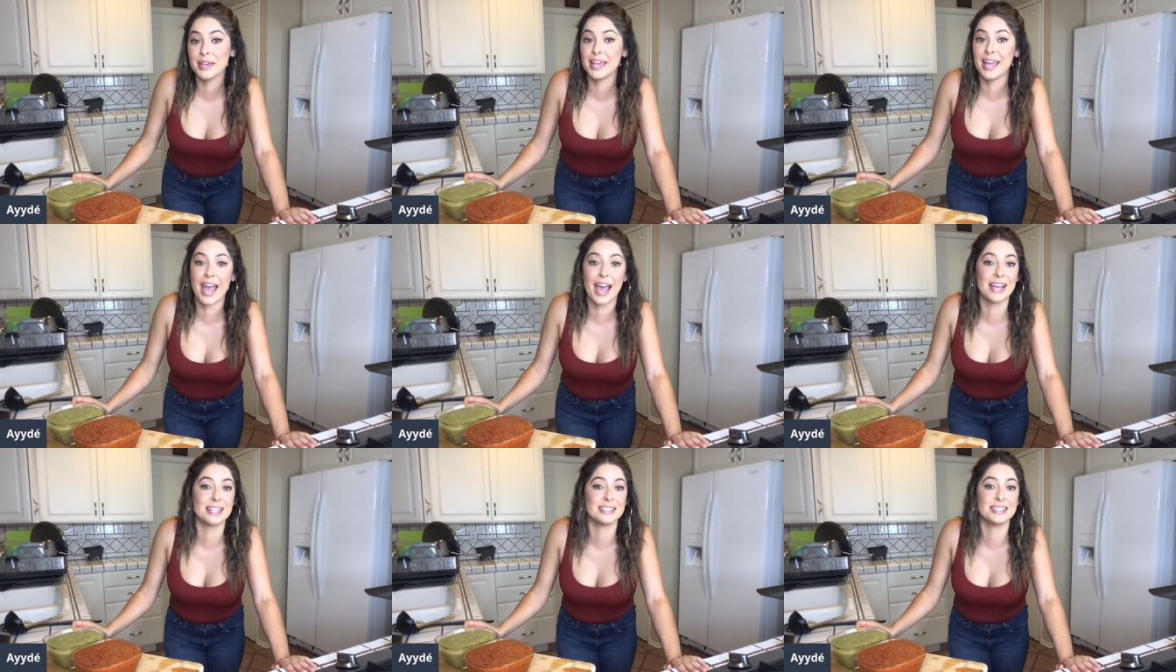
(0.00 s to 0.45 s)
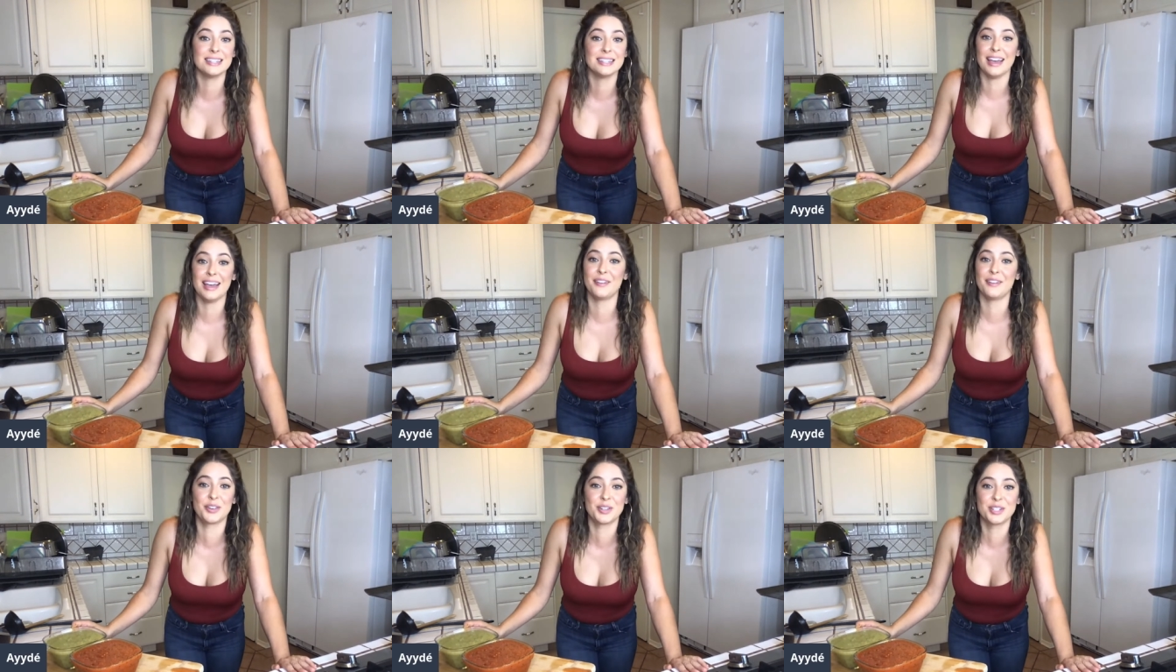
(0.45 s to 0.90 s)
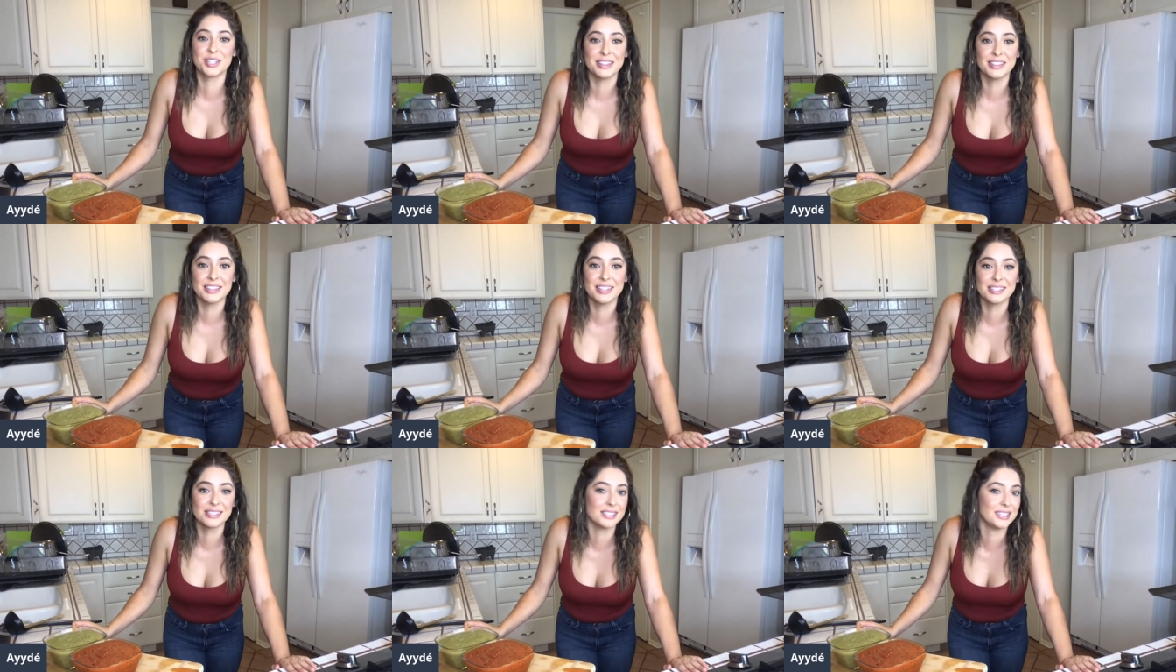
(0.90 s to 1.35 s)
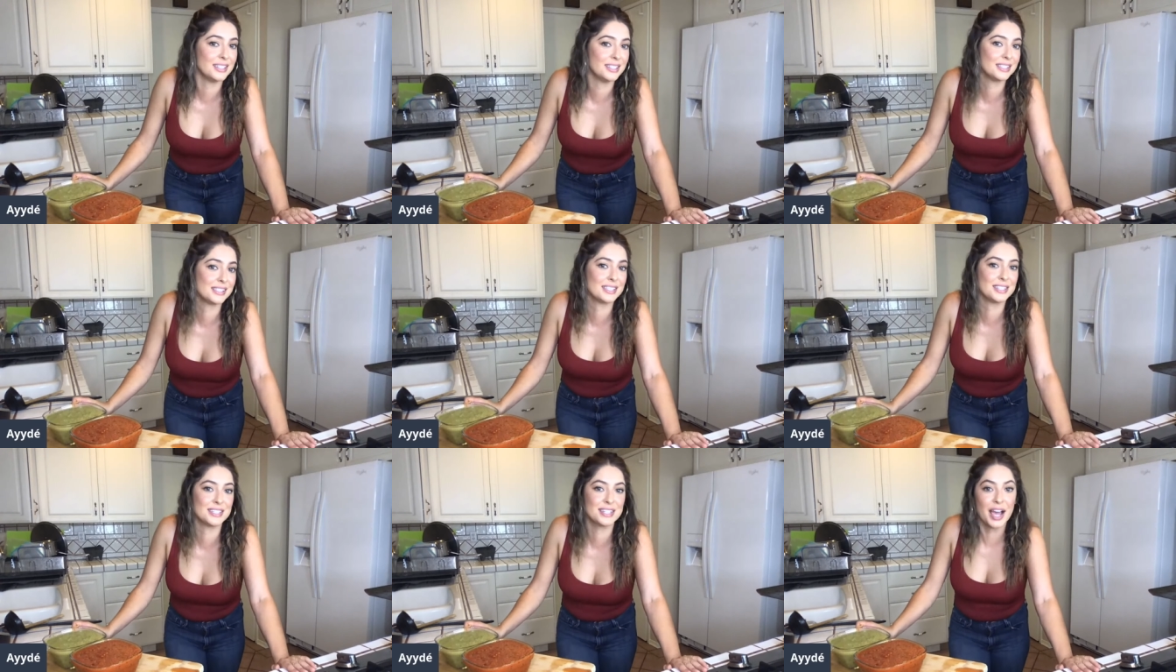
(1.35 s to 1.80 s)
He hasn't ever done this in
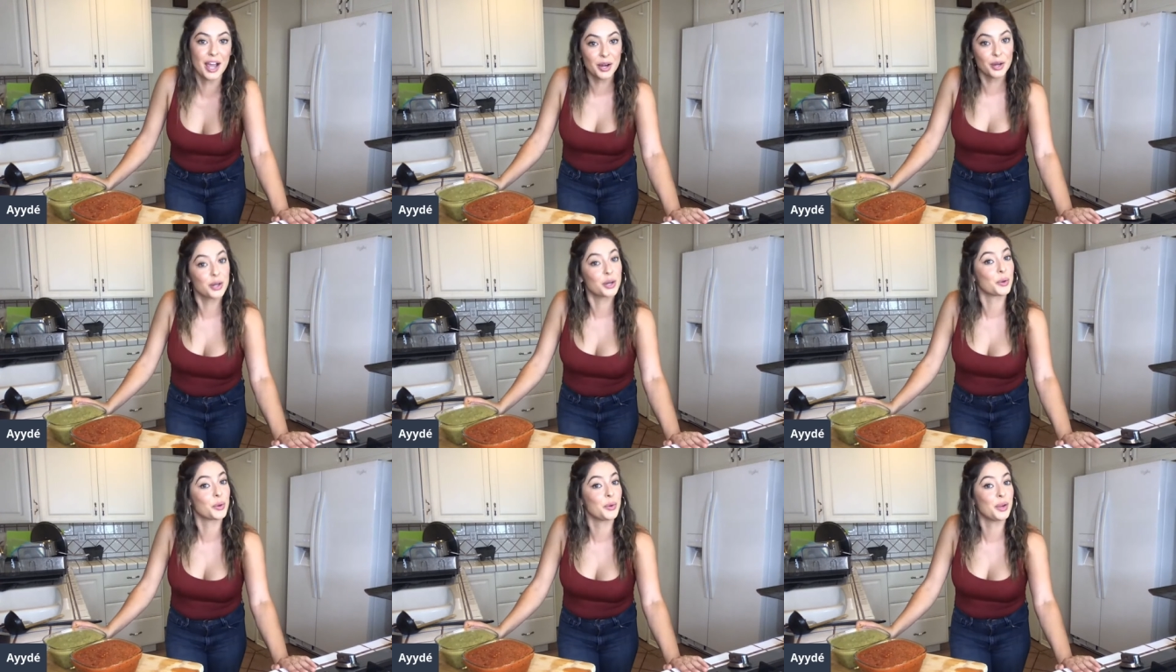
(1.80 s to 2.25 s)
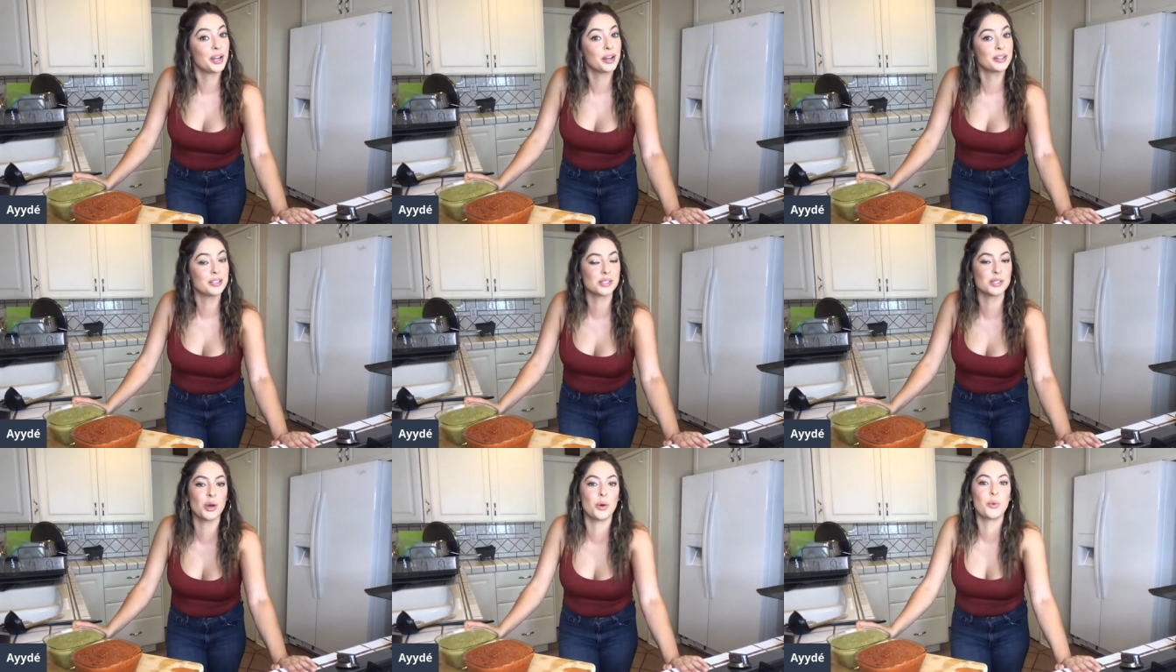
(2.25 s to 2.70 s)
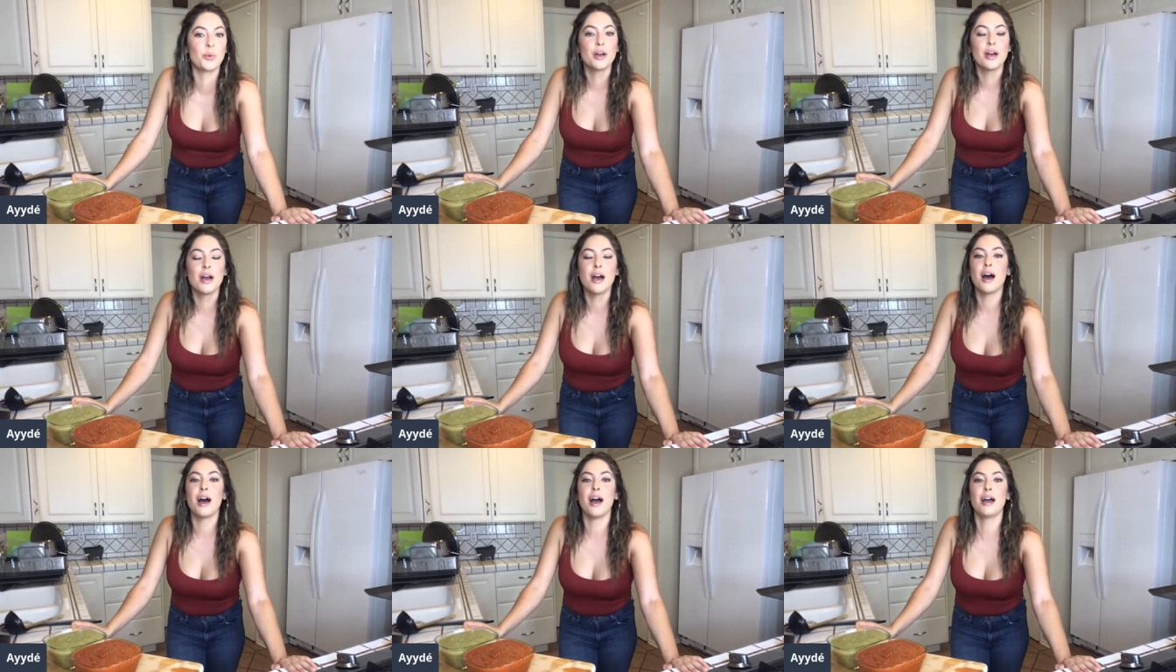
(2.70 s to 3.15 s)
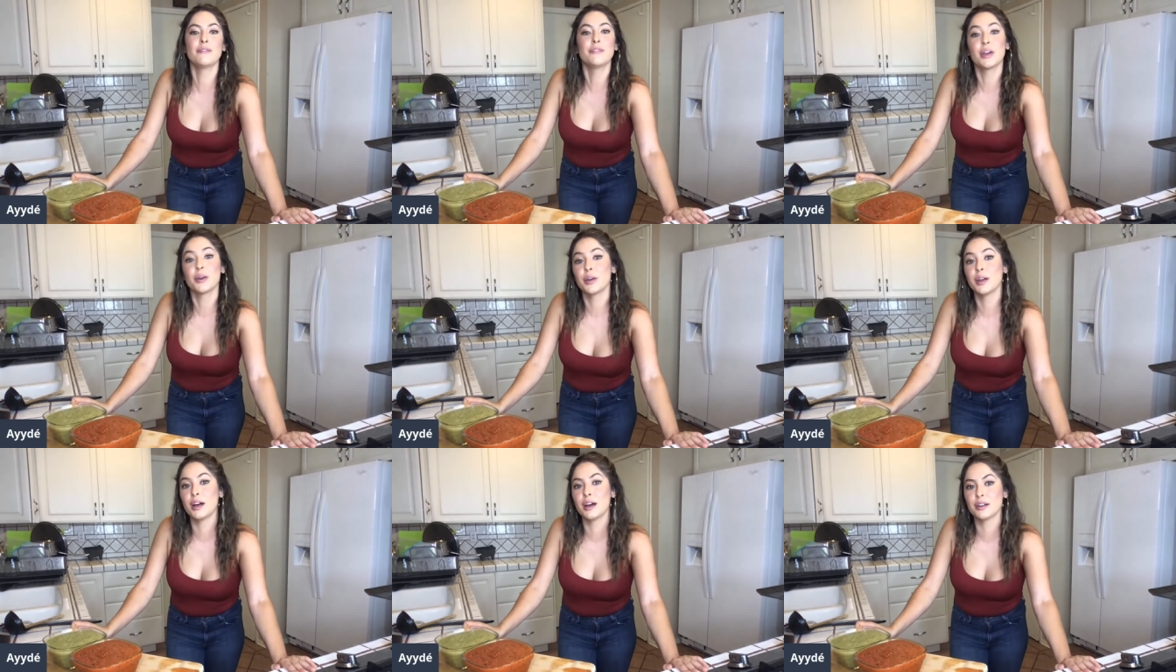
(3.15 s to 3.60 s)
his entire career. So I'm
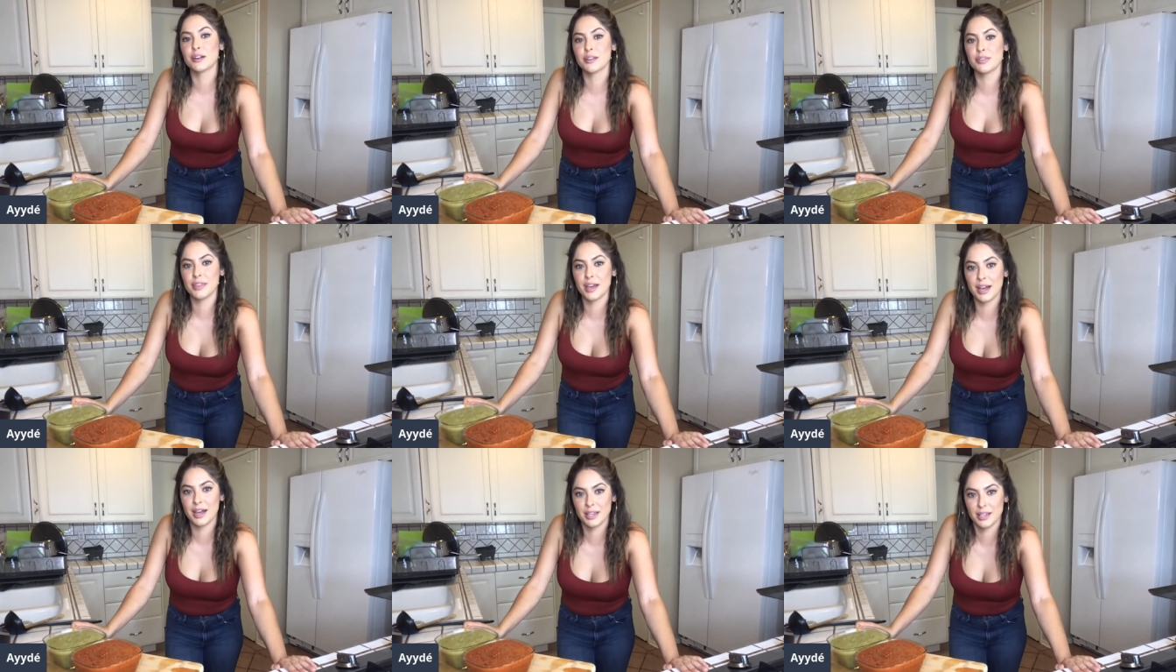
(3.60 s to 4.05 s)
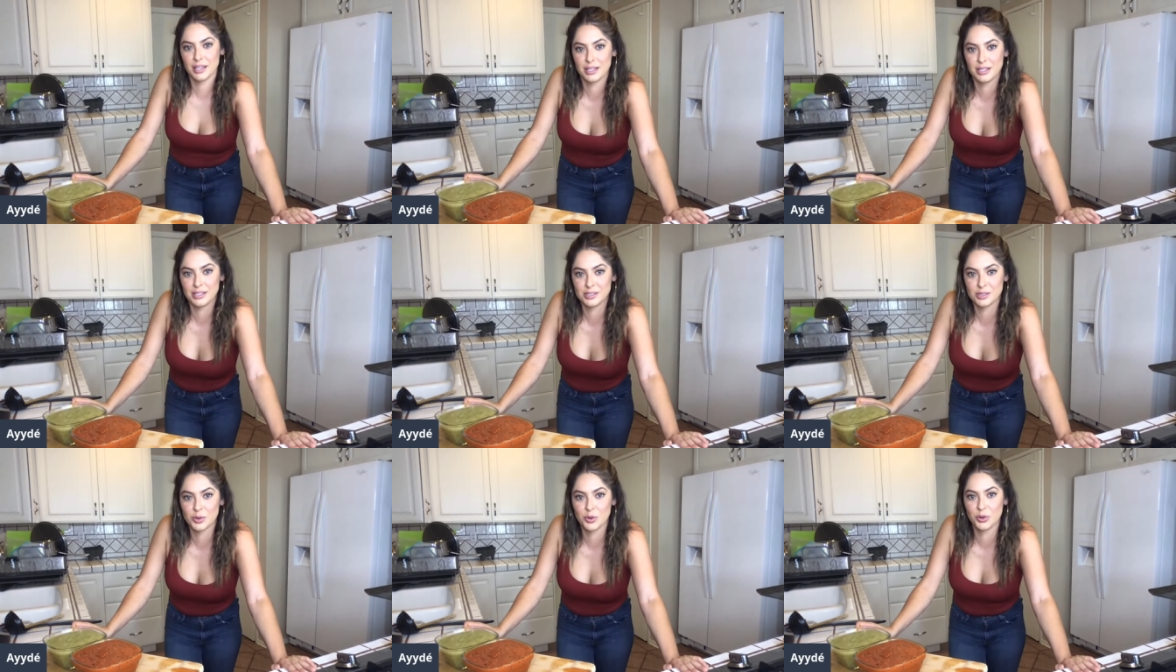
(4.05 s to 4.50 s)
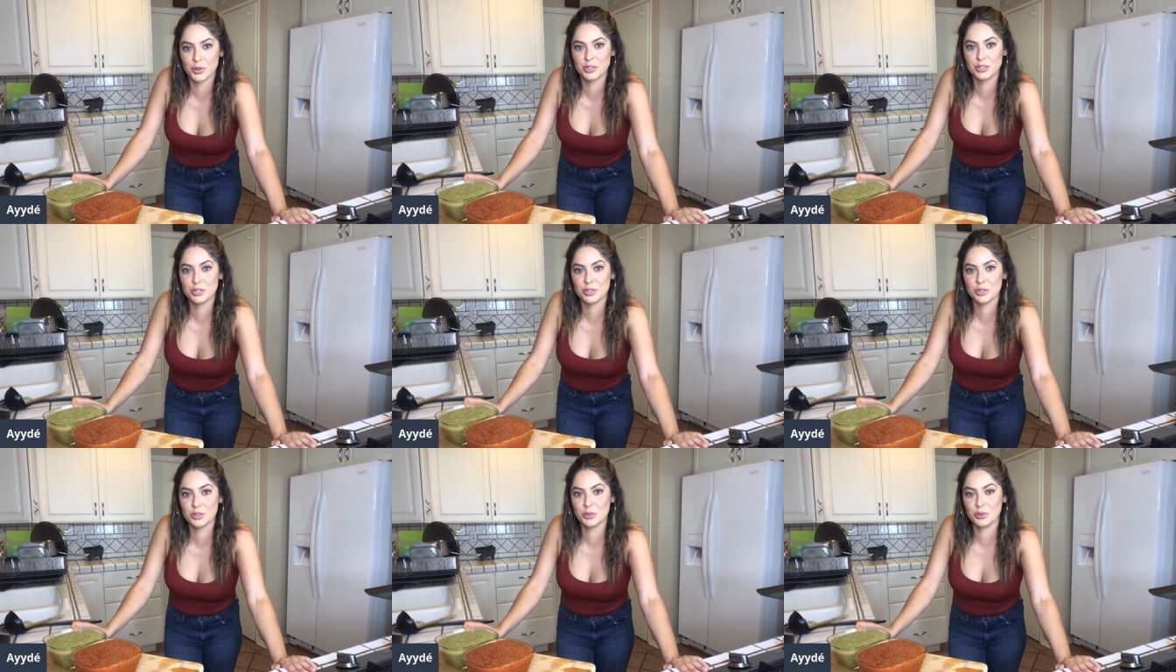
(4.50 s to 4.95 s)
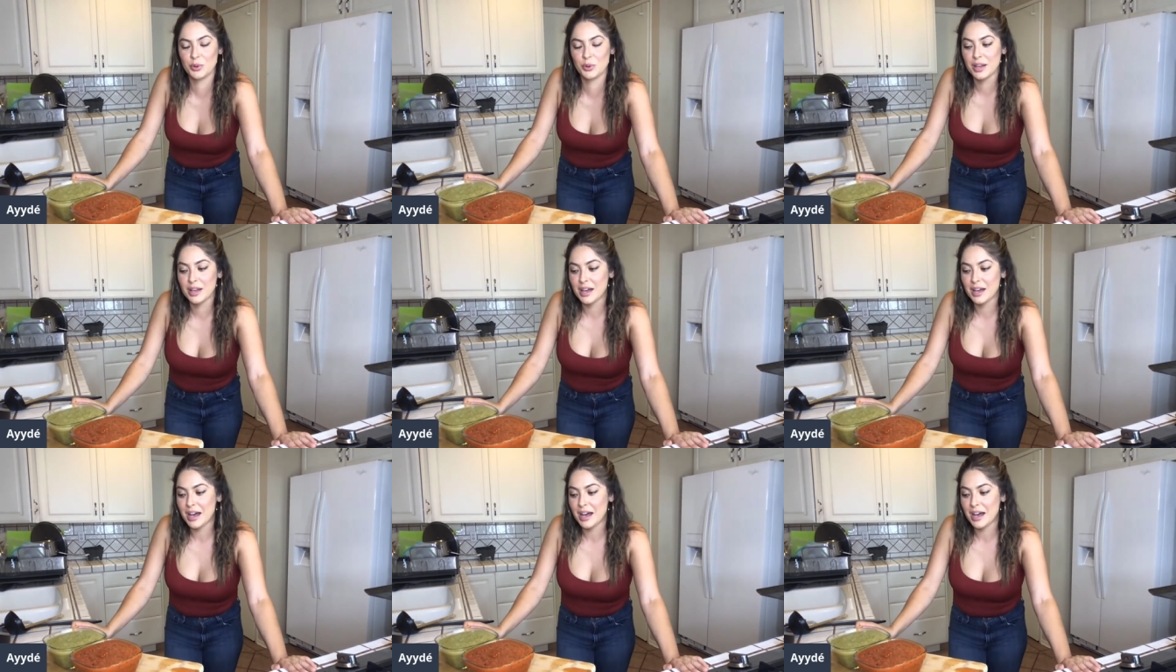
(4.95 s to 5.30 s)
very honored that he's going to